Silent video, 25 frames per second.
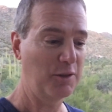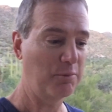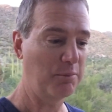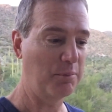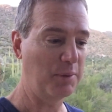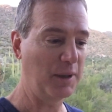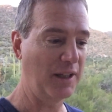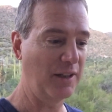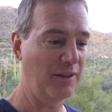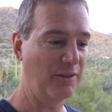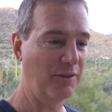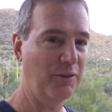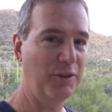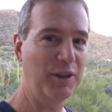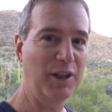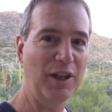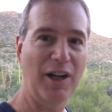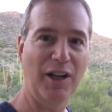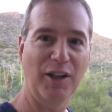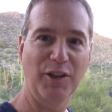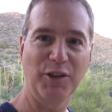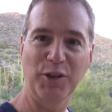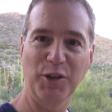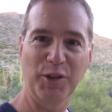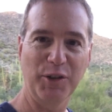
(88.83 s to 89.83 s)
But we
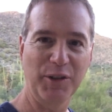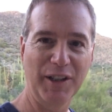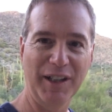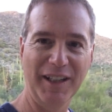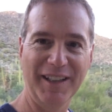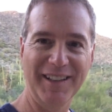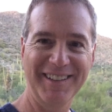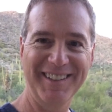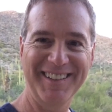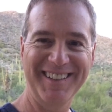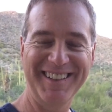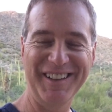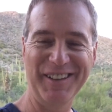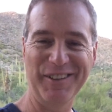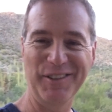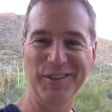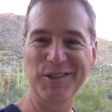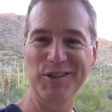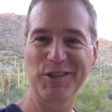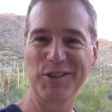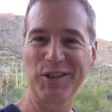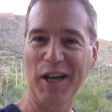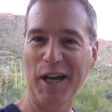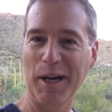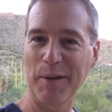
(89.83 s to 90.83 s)
all know that, you know,
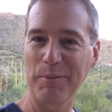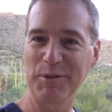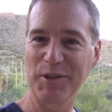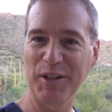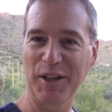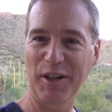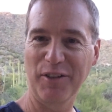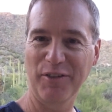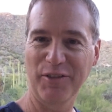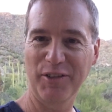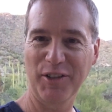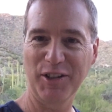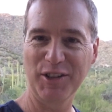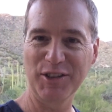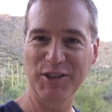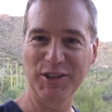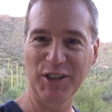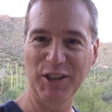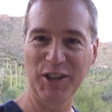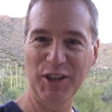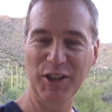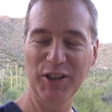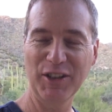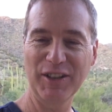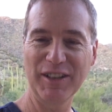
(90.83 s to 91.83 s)
jobs aren't very
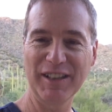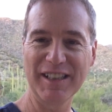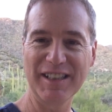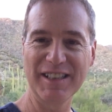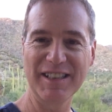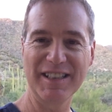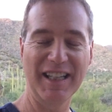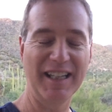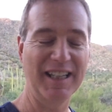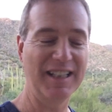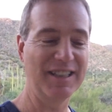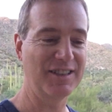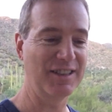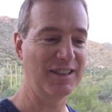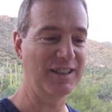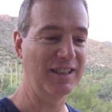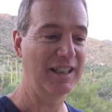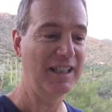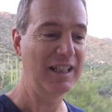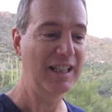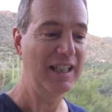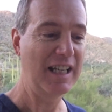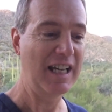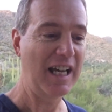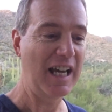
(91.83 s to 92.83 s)
secure these days, and